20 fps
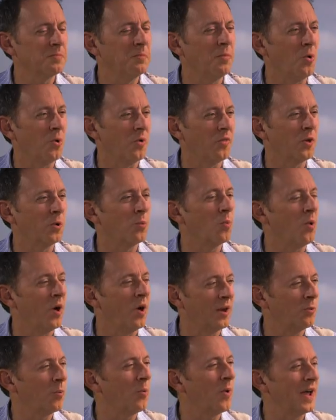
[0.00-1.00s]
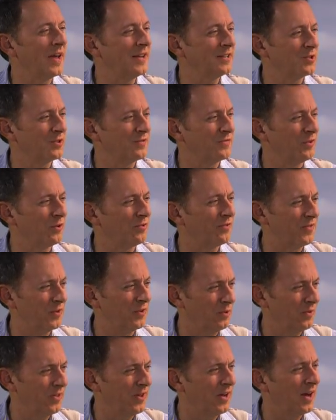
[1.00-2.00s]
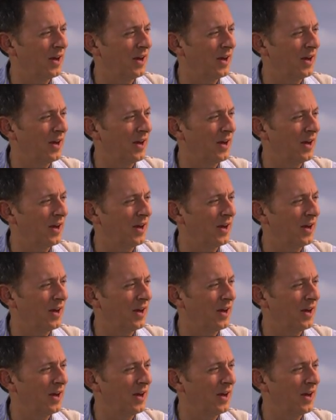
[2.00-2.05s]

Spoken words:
more than one way to fulfill the